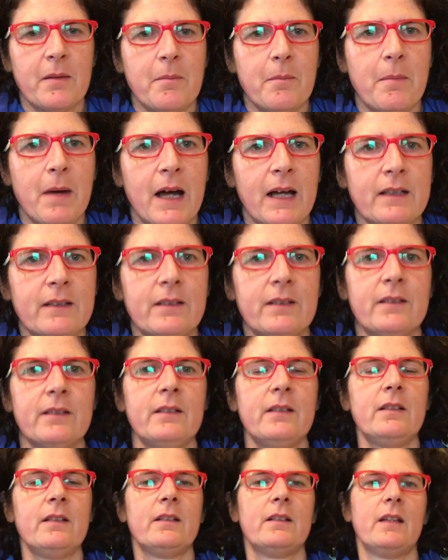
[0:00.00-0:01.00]

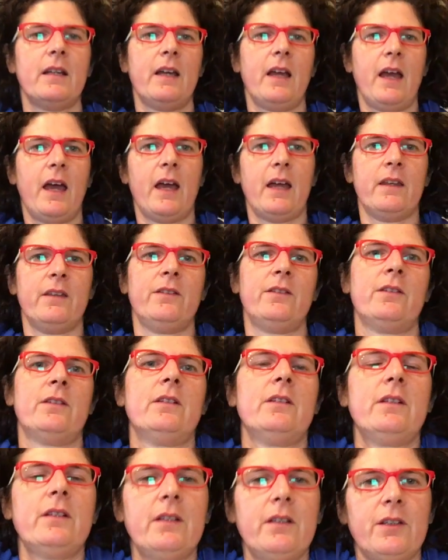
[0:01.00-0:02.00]
MAD HAED
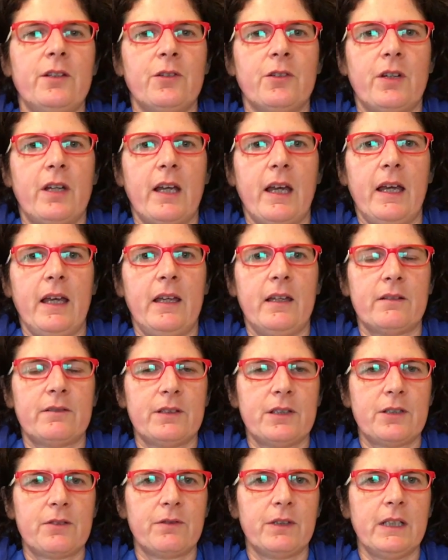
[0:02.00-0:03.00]
UK uh,
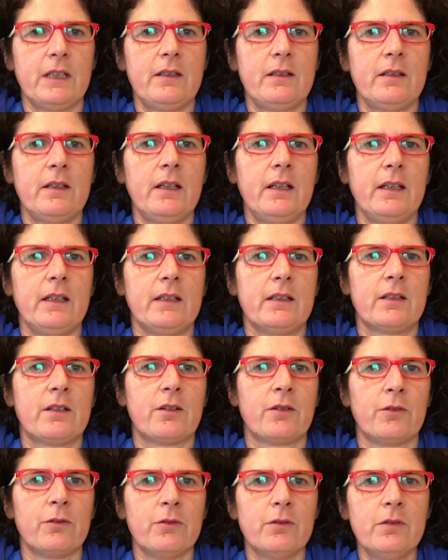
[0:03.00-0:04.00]
retreat in
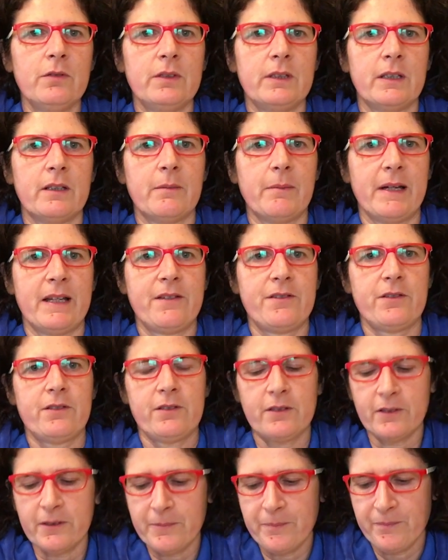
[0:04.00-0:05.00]
Crewe near
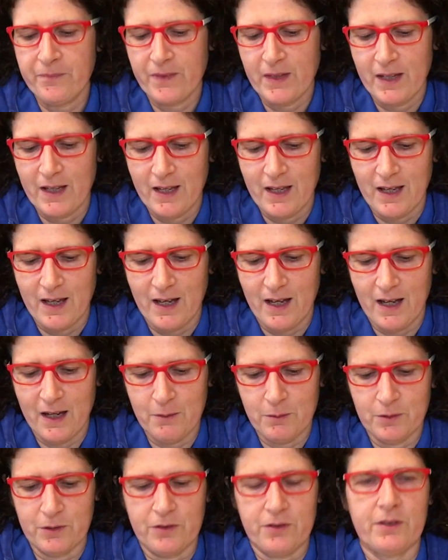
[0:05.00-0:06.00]
Manchester.
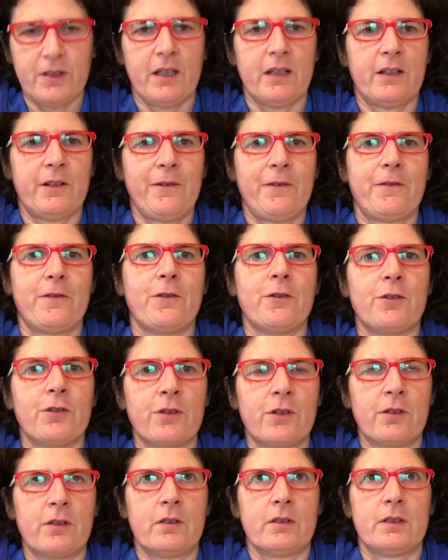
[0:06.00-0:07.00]
I was there
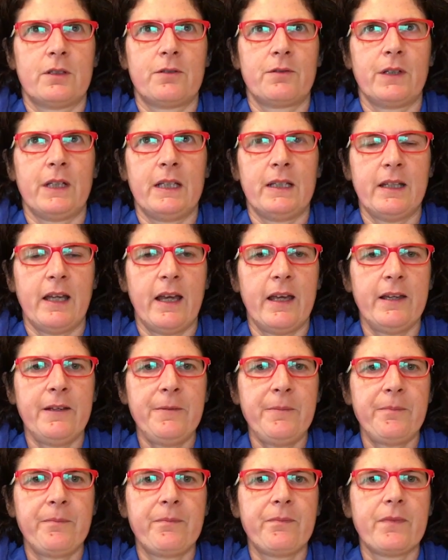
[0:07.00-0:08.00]
for three
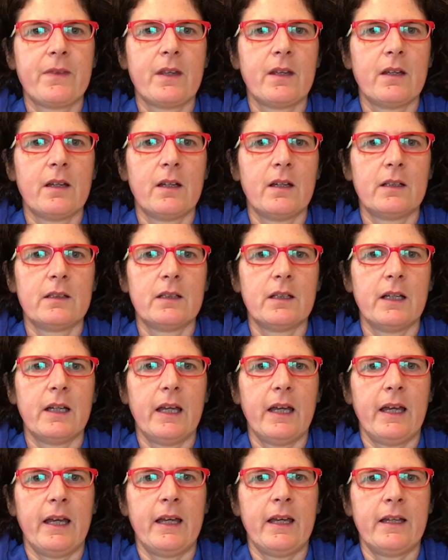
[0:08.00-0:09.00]
days
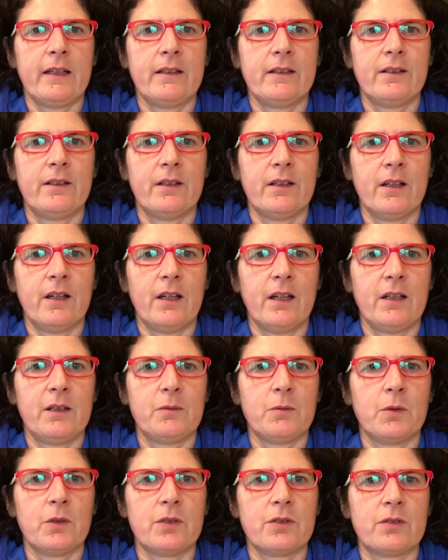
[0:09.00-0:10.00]
and uh,
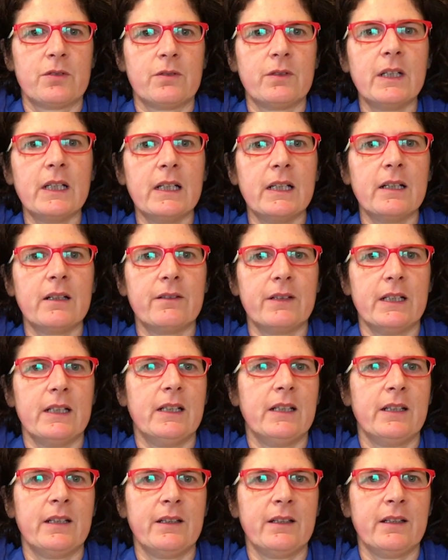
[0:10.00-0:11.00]
it was really
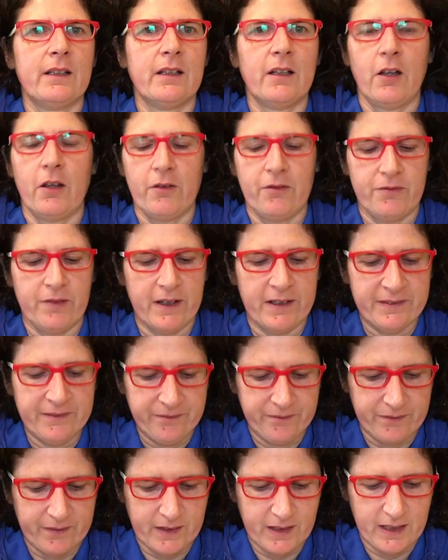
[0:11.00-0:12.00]
really a lot of
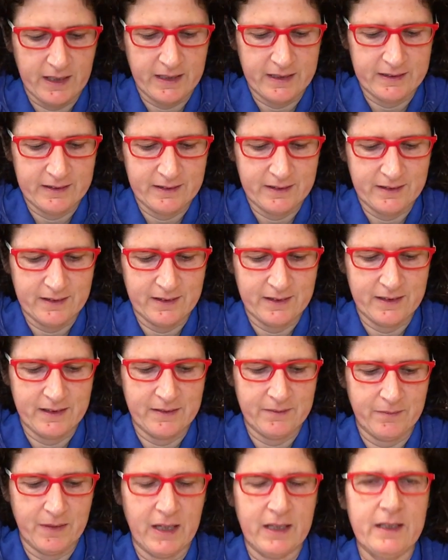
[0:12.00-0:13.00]
fun and
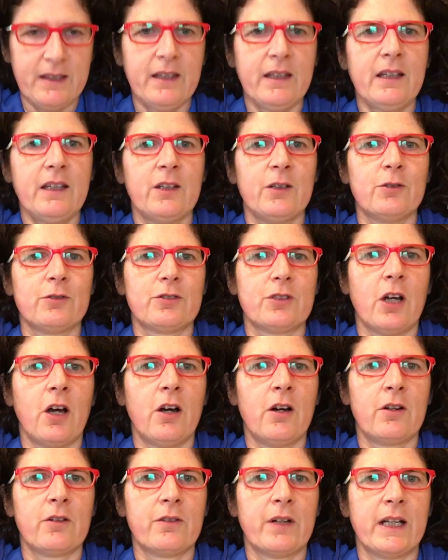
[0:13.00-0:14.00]
uh, I think you
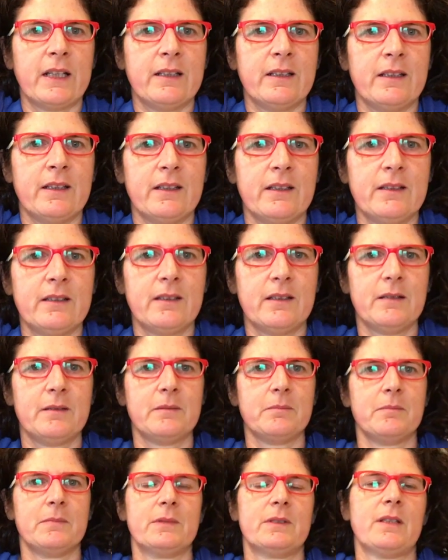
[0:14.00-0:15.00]
saw already
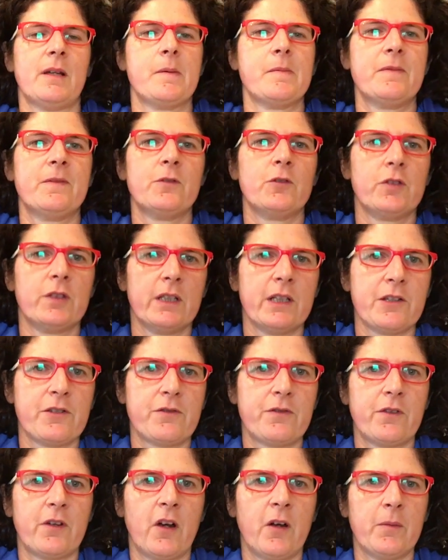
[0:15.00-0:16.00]
some
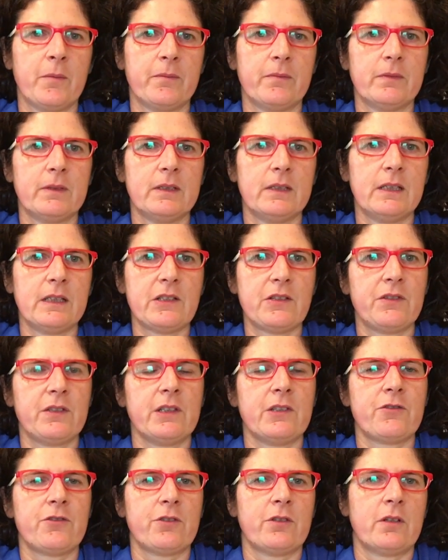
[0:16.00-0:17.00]
footage from this
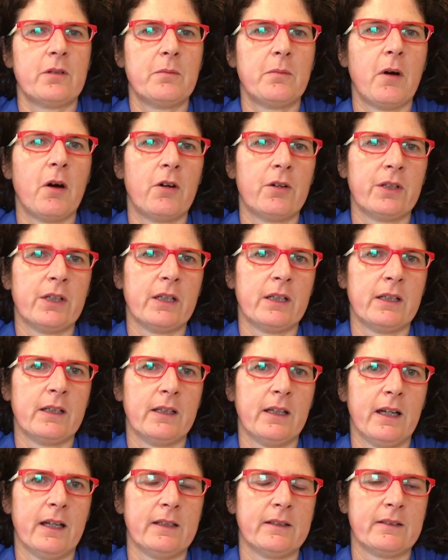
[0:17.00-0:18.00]
teacher,
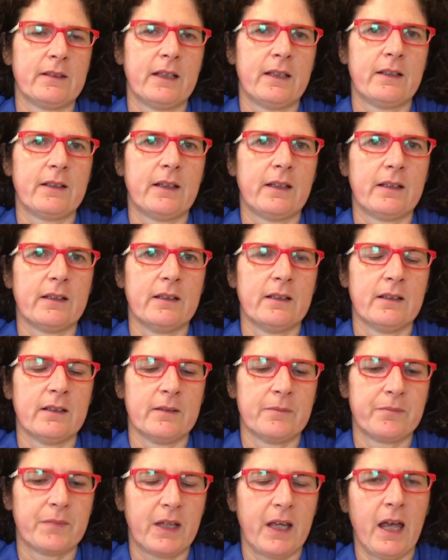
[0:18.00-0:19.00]
Bonnie, and uh,
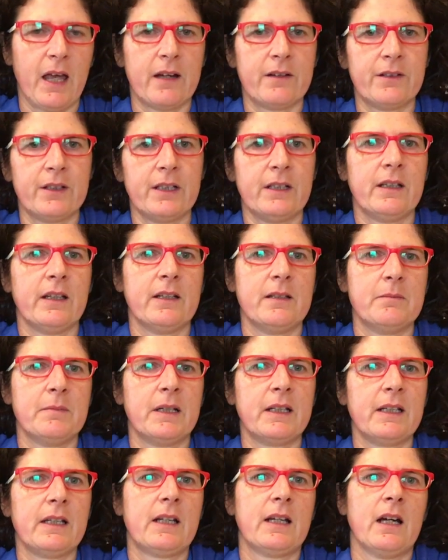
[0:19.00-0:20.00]
Carrie and
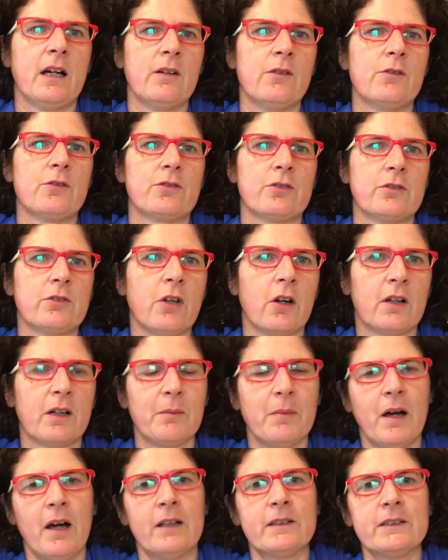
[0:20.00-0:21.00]
Marika also talk
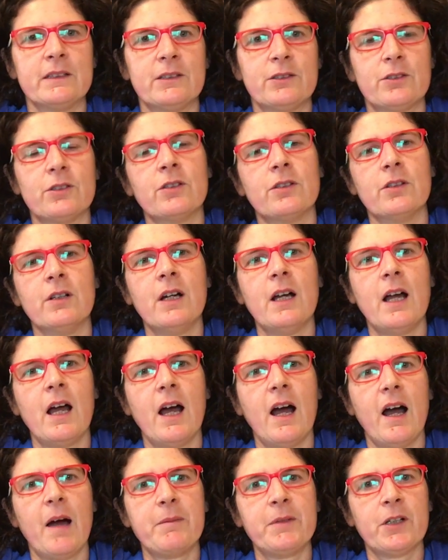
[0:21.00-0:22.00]
about it. So
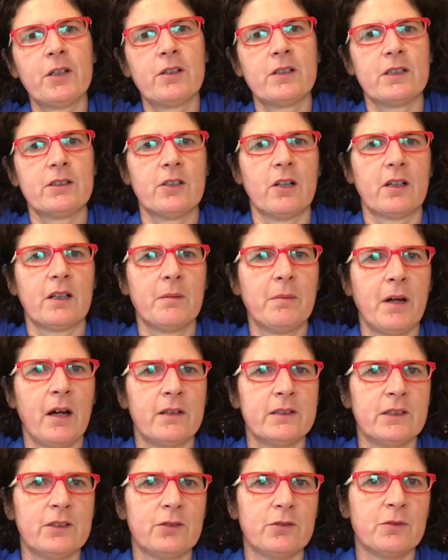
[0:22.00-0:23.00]
I'm not gonna talk
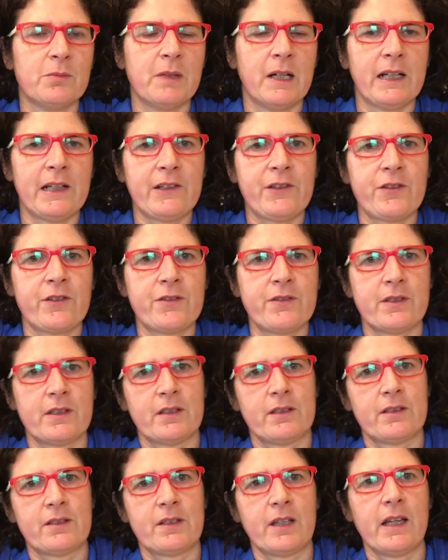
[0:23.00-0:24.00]
about it too much. I
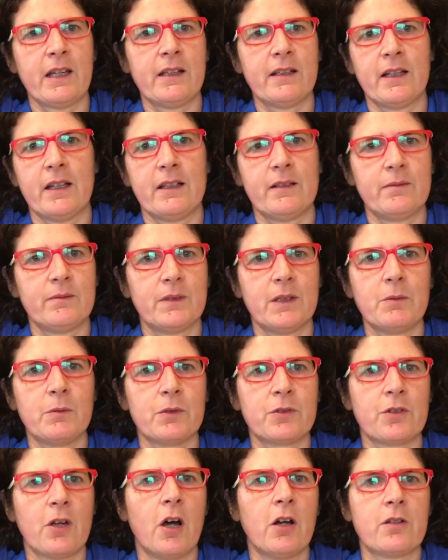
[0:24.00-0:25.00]
just say that it
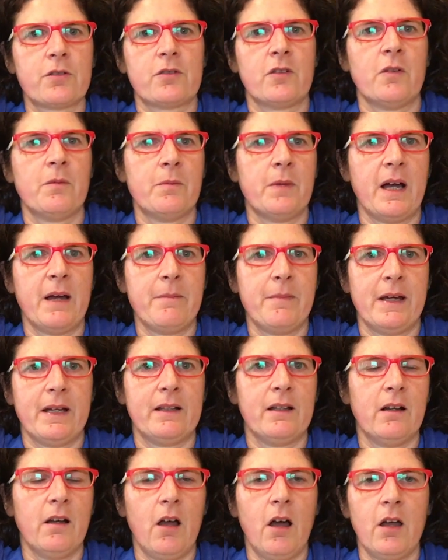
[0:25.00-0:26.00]
was awesome. I
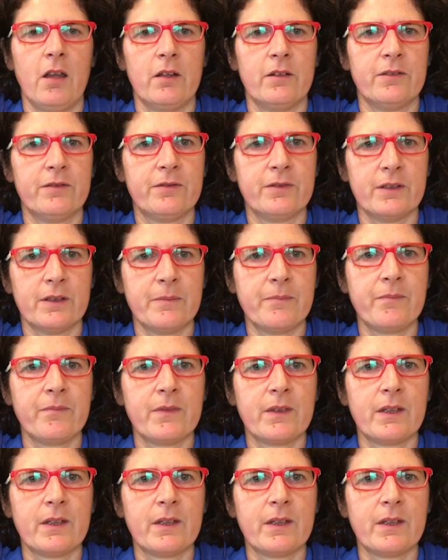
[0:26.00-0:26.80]
met a lot of uh,